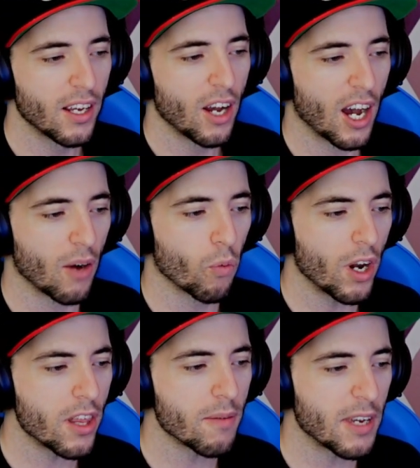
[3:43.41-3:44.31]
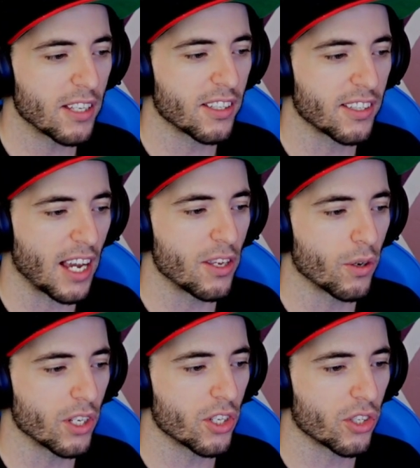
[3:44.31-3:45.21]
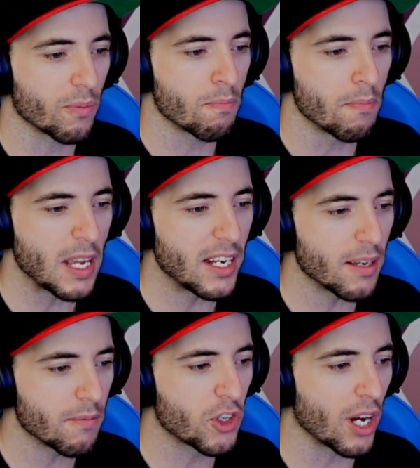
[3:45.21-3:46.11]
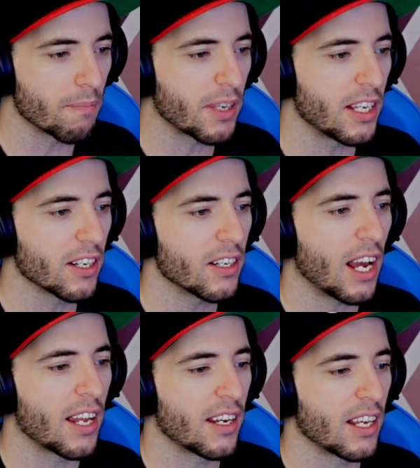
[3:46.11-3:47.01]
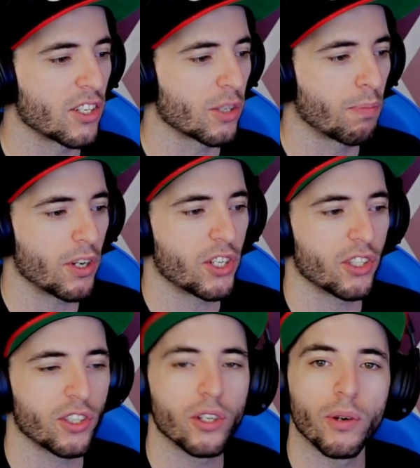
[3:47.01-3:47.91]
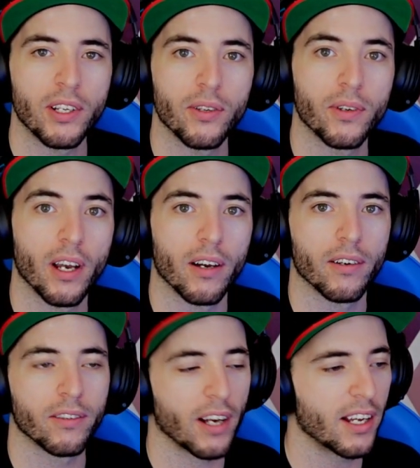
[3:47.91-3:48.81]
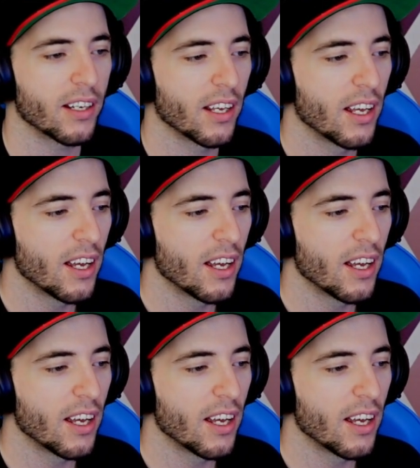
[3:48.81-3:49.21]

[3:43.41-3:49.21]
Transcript: Uh, one of them is, is that you can just medium jump here and it just pushes you and you go, right?